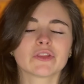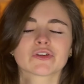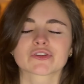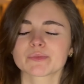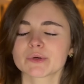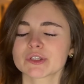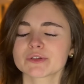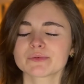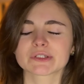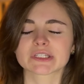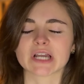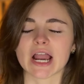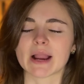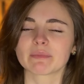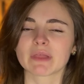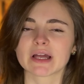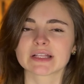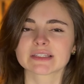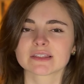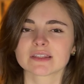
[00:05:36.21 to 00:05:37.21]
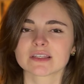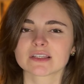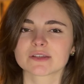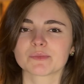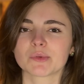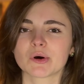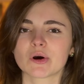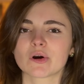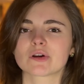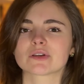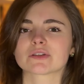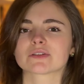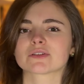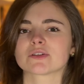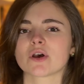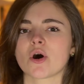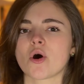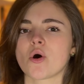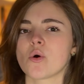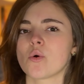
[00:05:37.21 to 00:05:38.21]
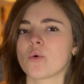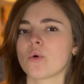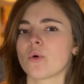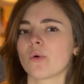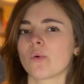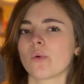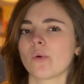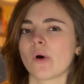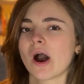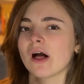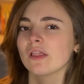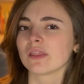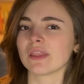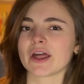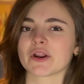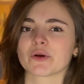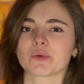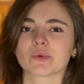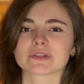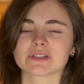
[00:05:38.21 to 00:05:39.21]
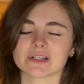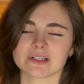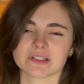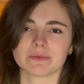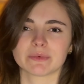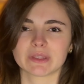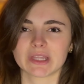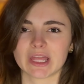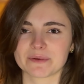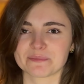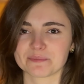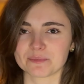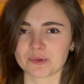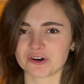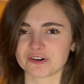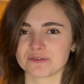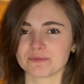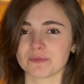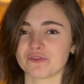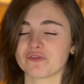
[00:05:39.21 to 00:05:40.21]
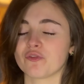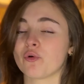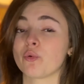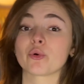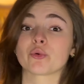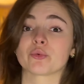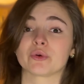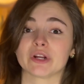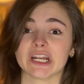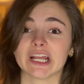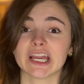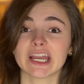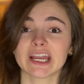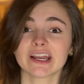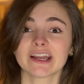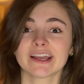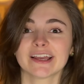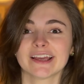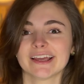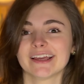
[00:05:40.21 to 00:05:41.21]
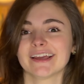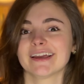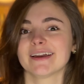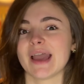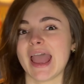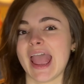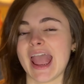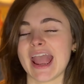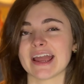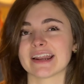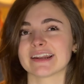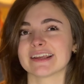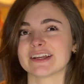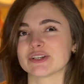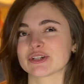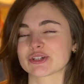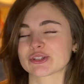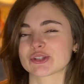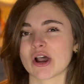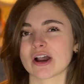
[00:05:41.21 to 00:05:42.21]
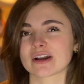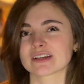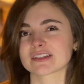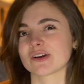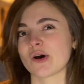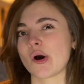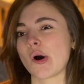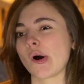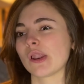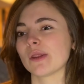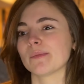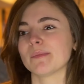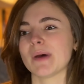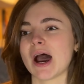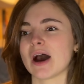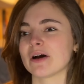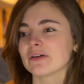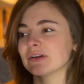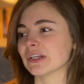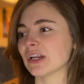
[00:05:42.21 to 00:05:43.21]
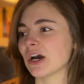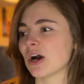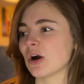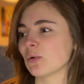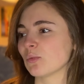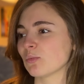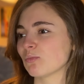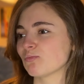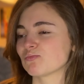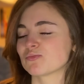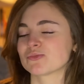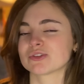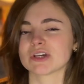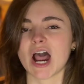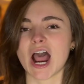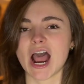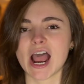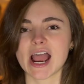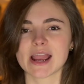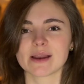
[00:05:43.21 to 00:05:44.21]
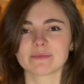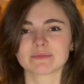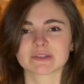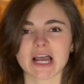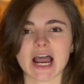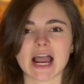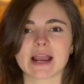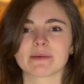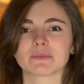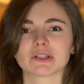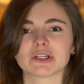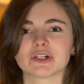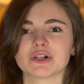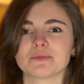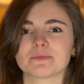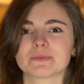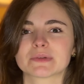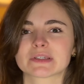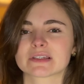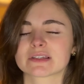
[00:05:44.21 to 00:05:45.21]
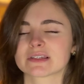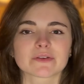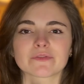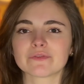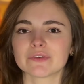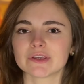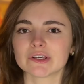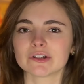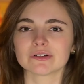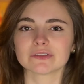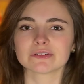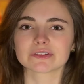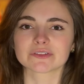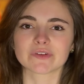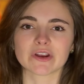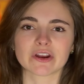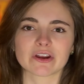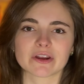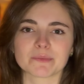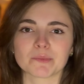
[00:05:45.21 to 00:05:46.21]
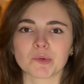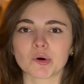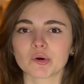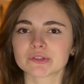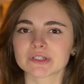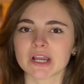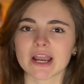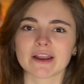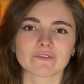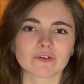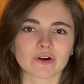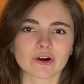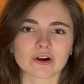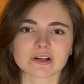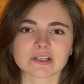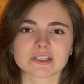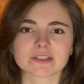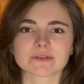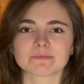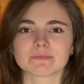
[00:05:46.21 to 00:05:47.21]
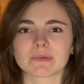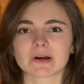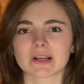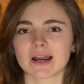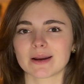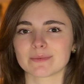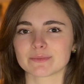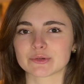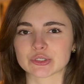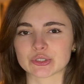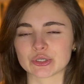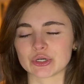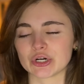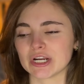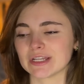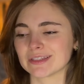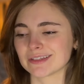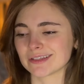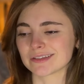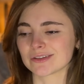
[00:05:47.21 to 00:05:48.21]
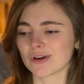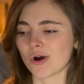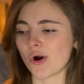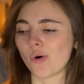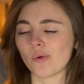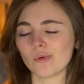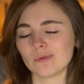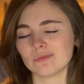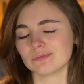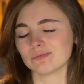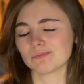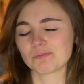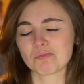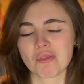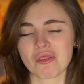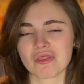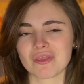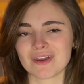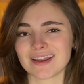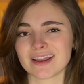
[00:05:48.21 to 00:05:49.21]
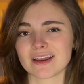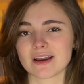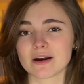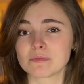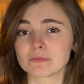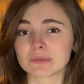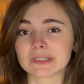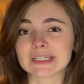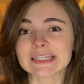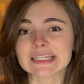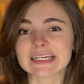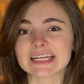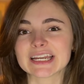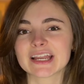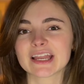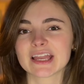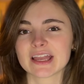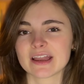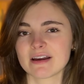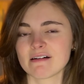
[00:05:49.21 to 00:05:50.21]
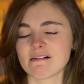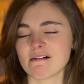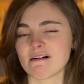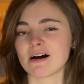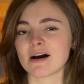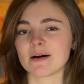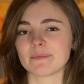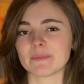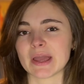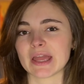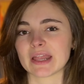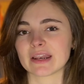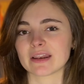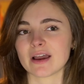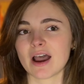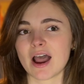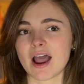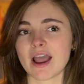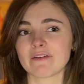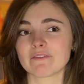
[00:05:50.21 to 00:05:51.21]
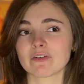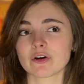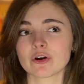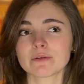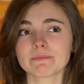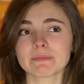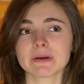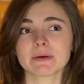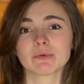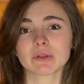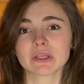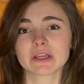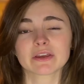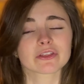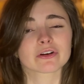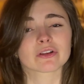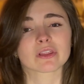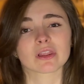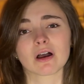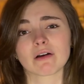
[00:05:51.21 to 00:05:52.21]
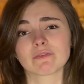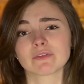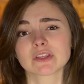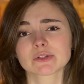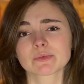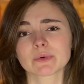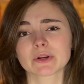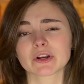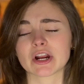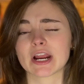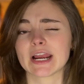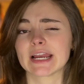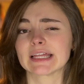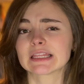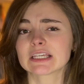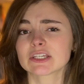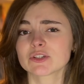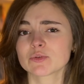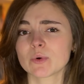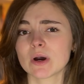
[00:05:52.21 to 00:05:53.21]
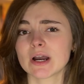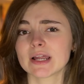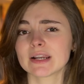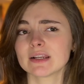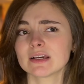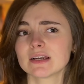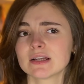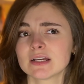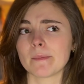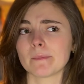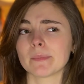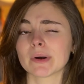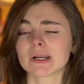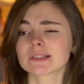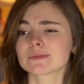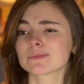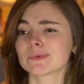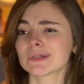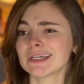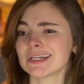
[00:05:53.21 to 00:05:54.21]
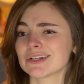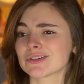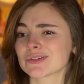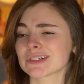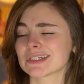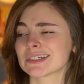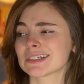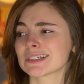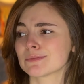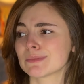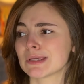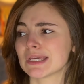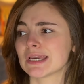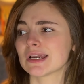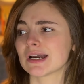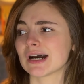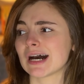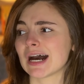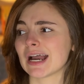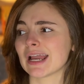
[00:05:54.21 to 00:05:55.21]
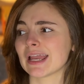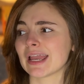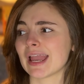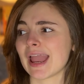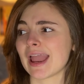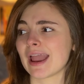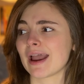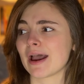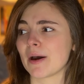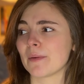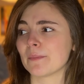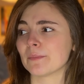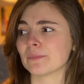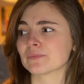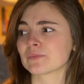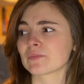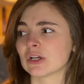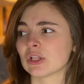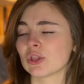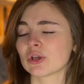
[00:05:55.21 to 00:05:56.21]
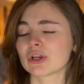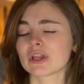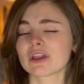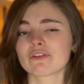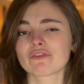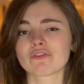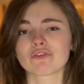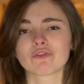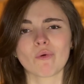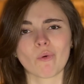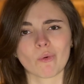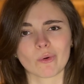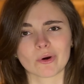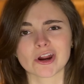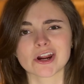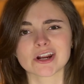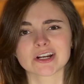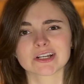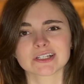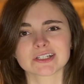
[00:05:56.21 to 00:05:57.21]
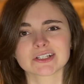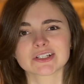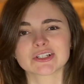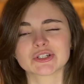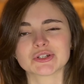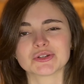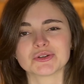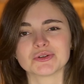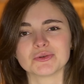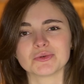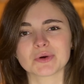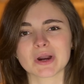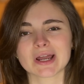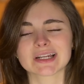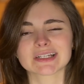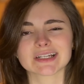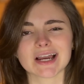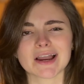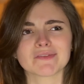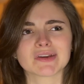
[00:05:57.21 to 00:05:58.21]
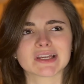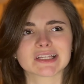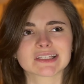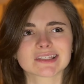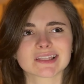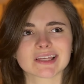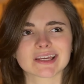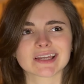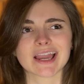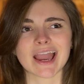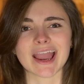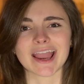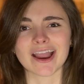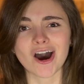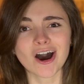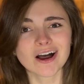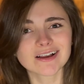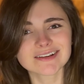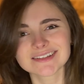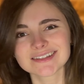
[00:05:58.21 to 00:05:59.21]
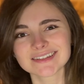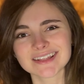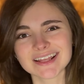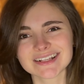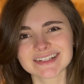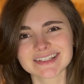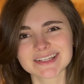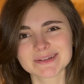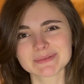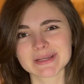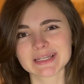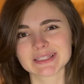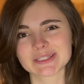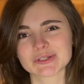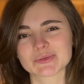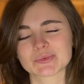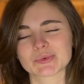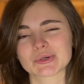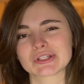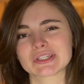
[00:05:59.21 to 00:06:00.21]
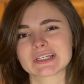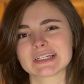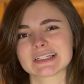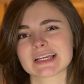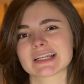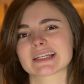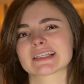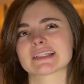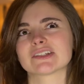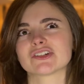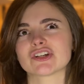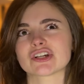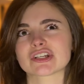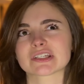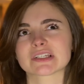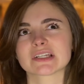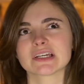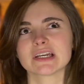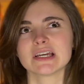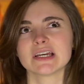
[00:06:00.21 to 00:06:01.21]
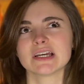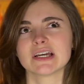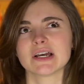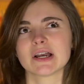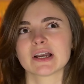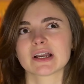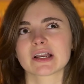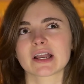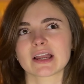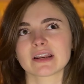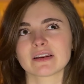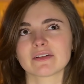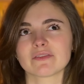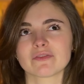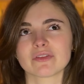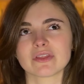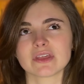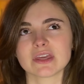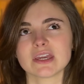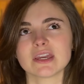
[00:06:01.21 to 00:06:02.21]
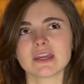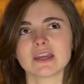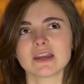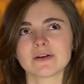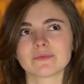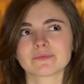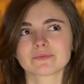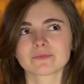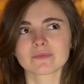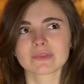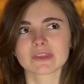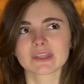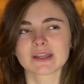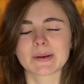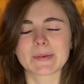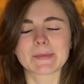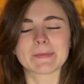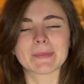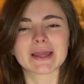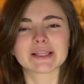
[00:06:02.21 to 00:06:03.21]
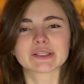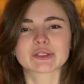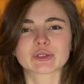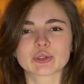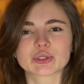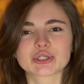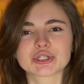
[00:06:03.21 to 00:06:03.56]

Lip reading: There's multiple timelines in this book, so a letter will say something like burn before reading, and it just talks all about, you know, time loops. Feels very multiverse, but I'm sure it's its own thing completely. And I've heard people either love this one or hate this one, but it's pretty interesting to me. I am looking forward to kind of diving into the chaos that it seems like this world is, and just kind of the mental